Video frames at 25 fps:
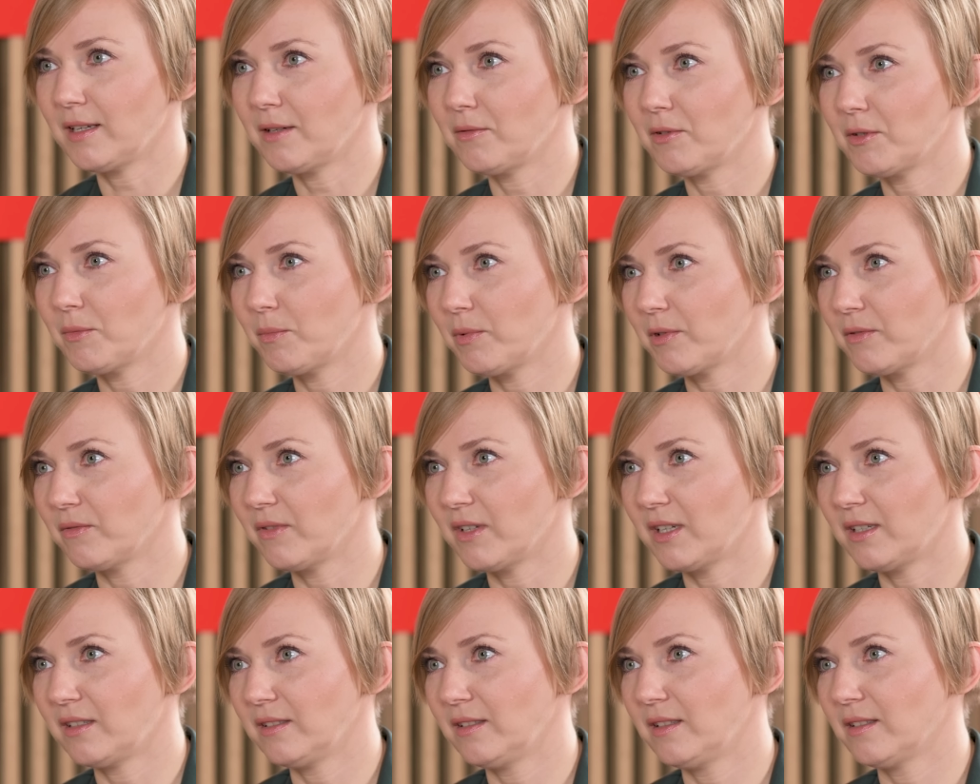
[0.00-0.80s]
our
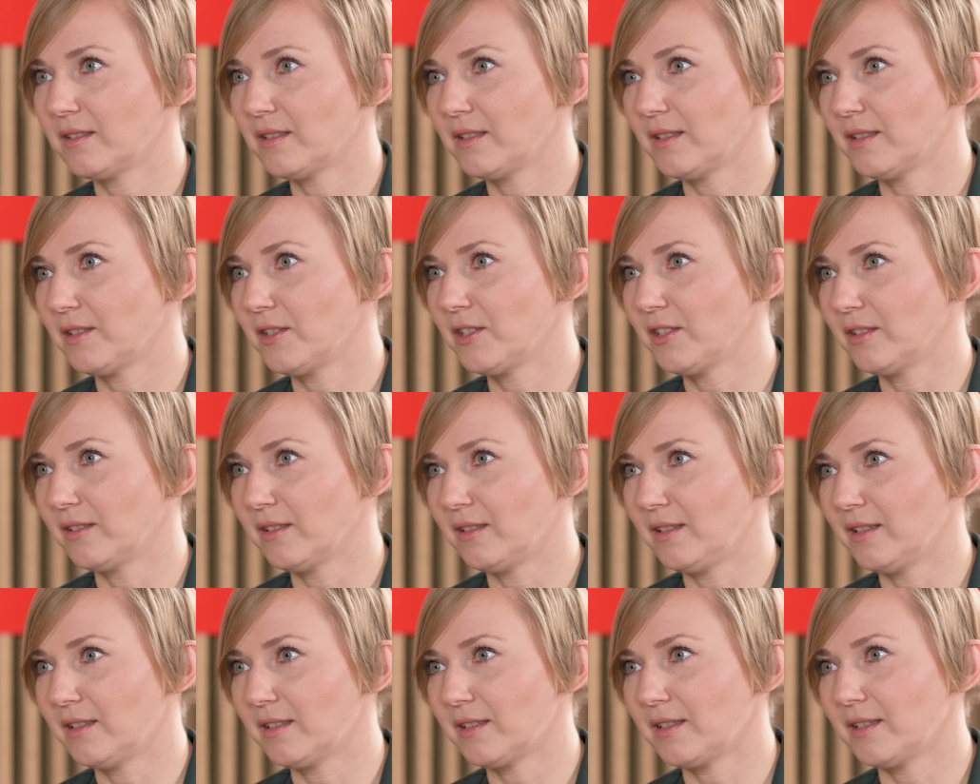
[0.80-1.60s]
providers are
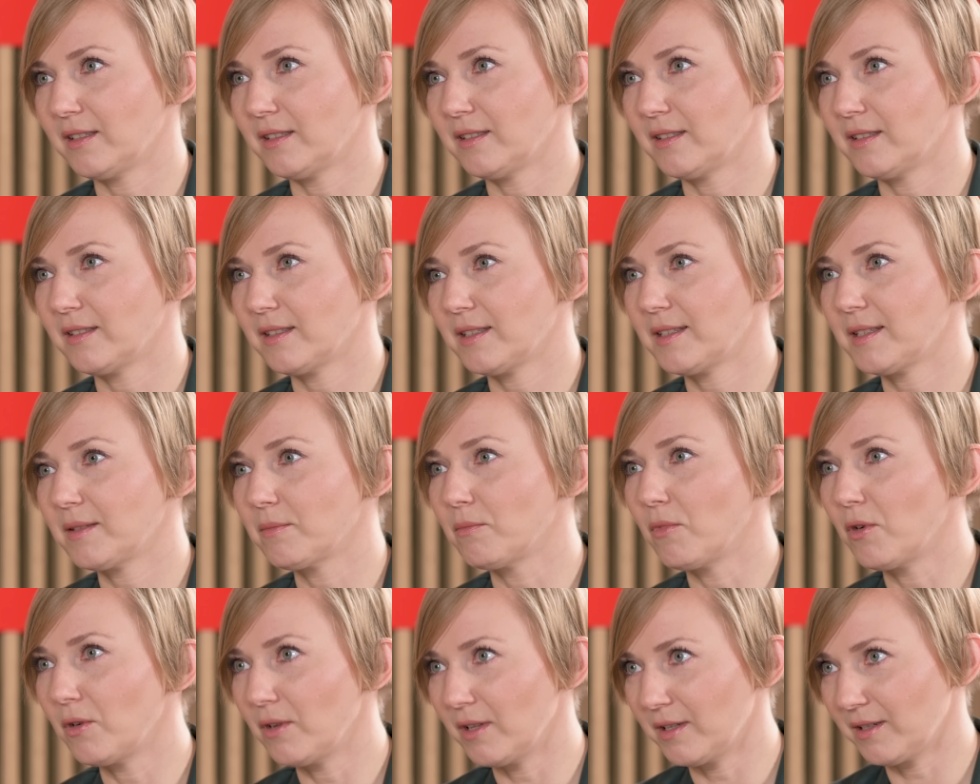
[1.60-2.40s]
generally
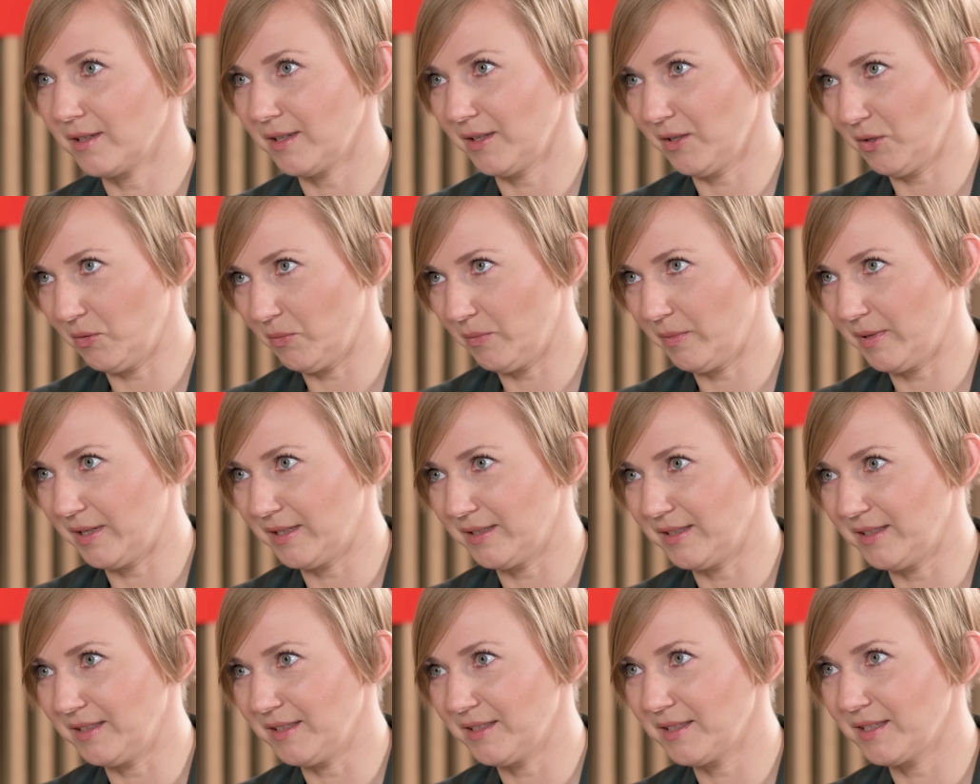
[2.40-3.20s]
smaller
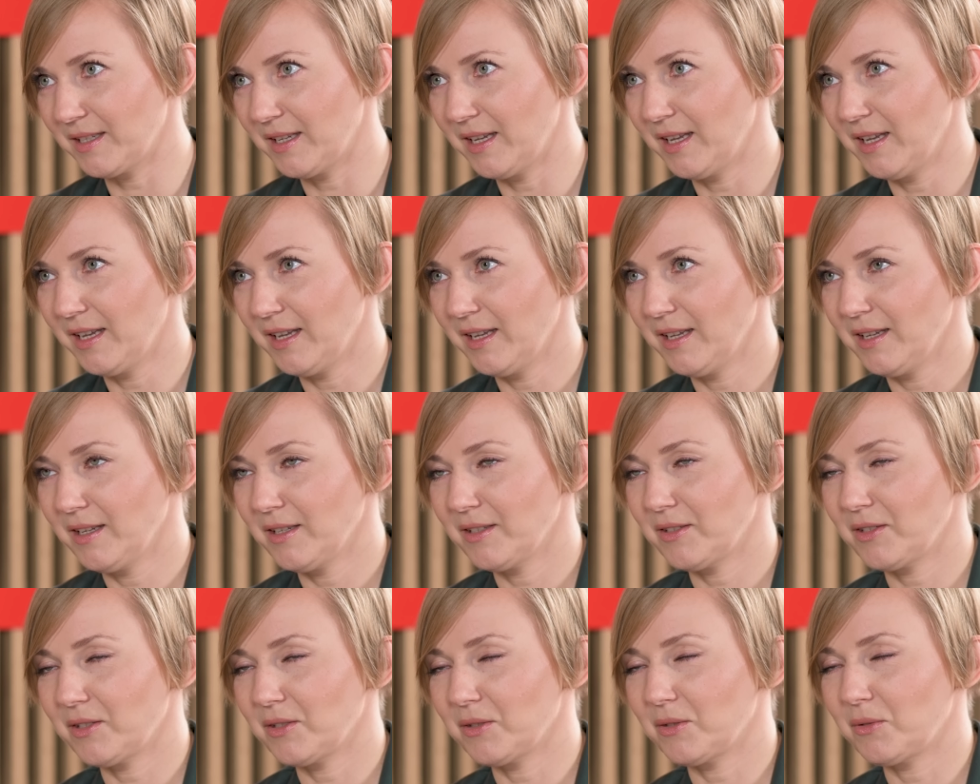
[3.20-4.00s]
companies. Okay.
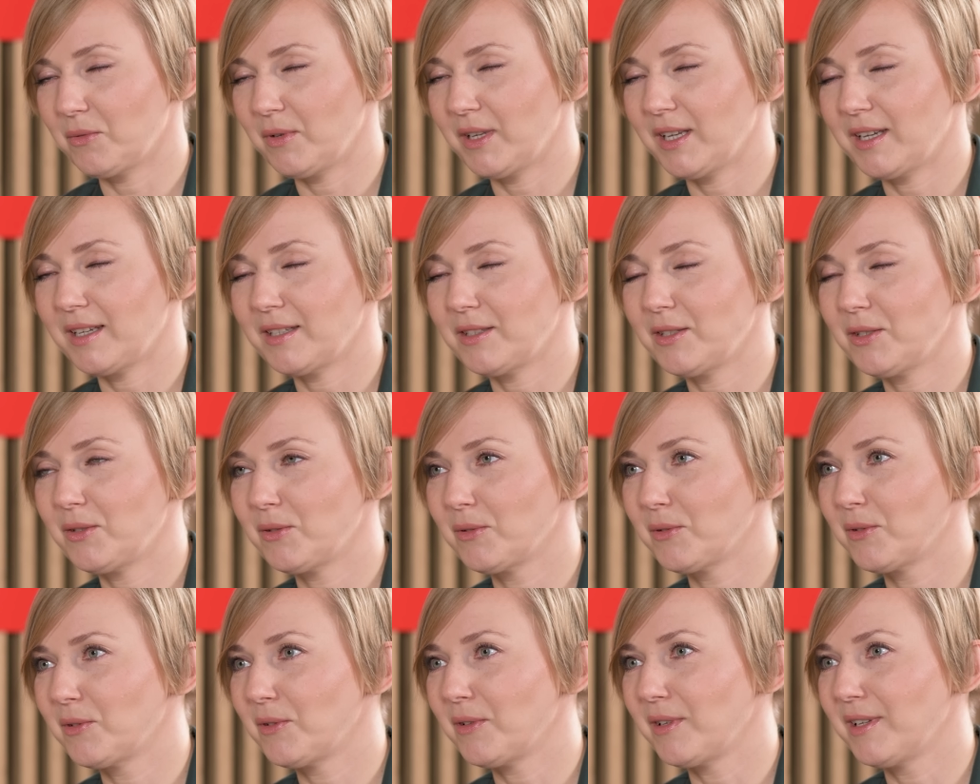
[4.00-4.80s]
So we had
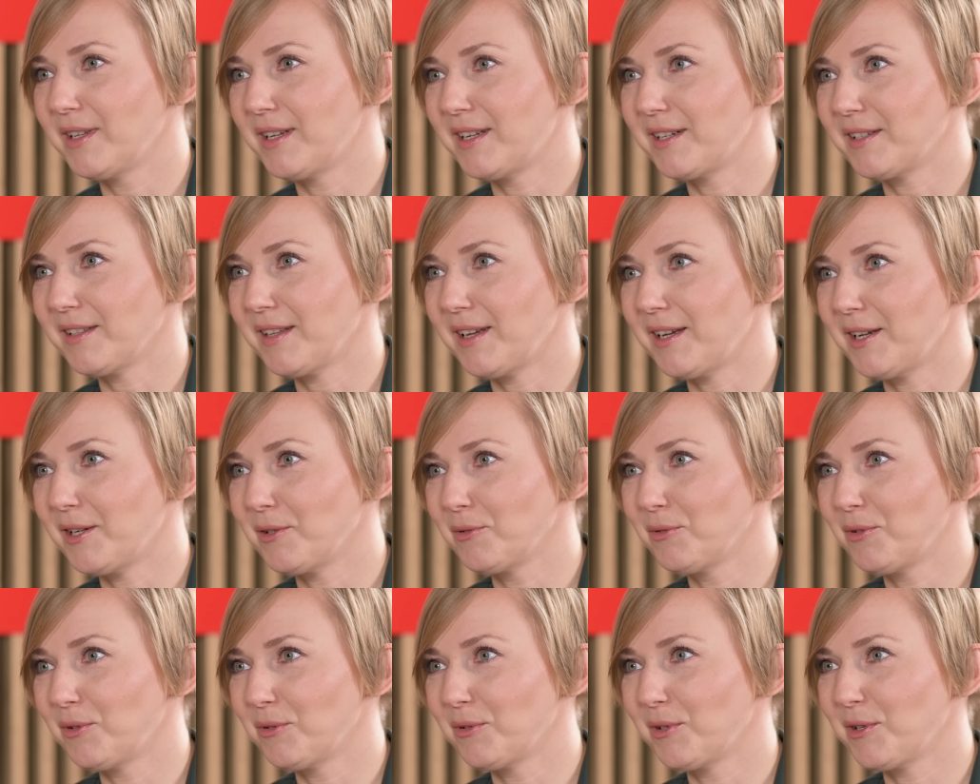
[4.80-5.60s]
to learn
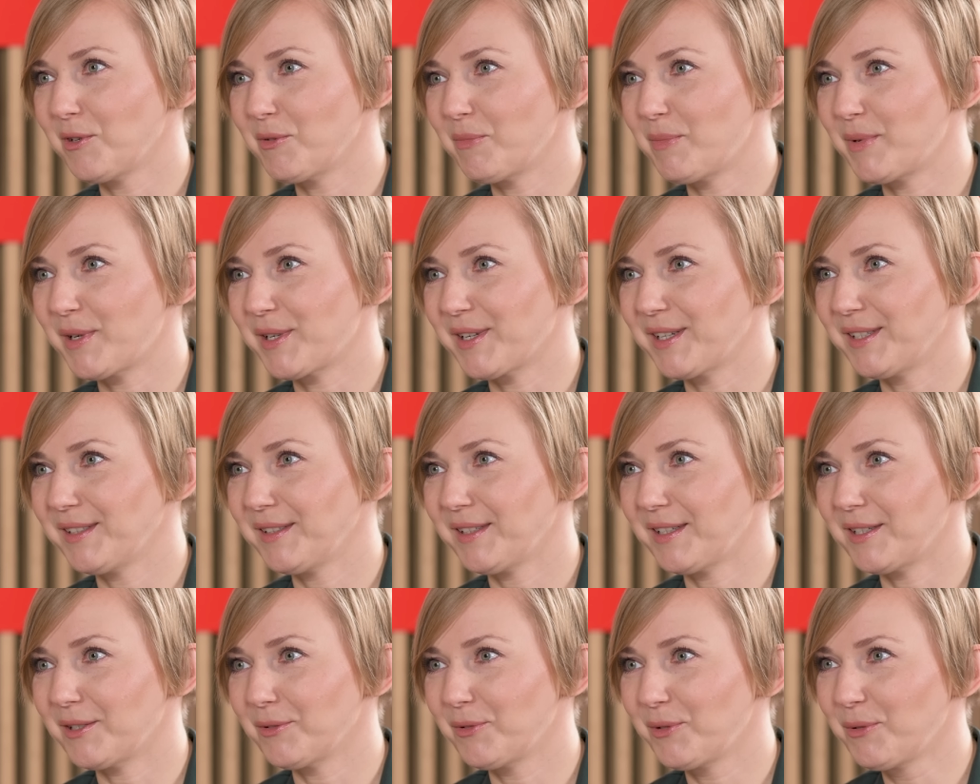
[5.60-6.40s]
how to cooperate,
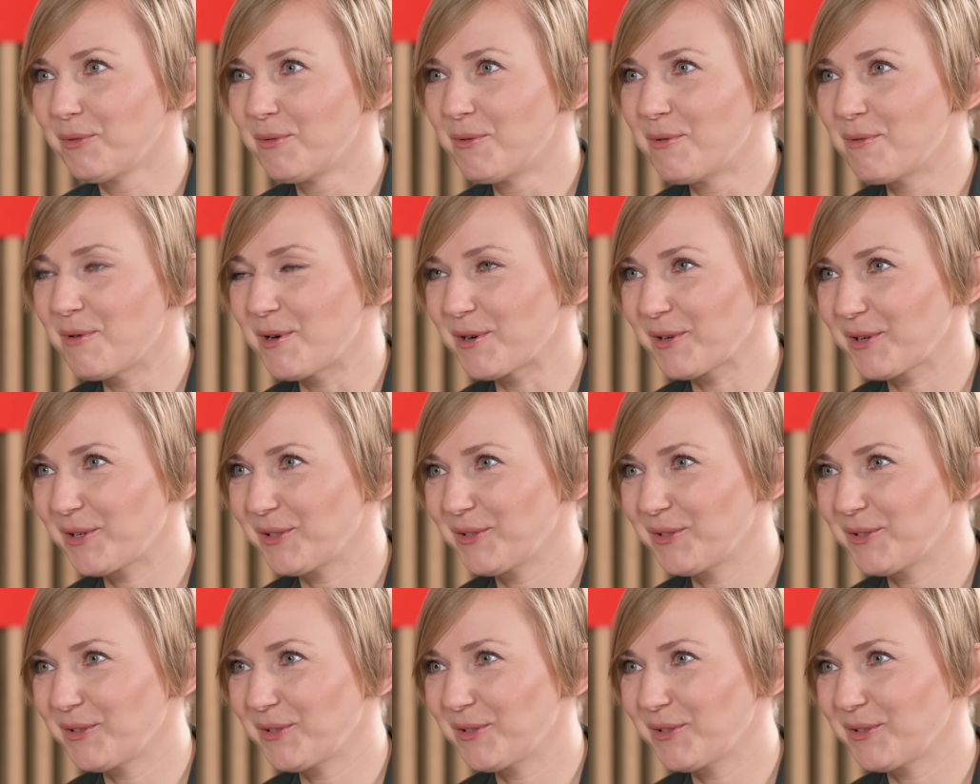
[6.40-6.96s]
how to work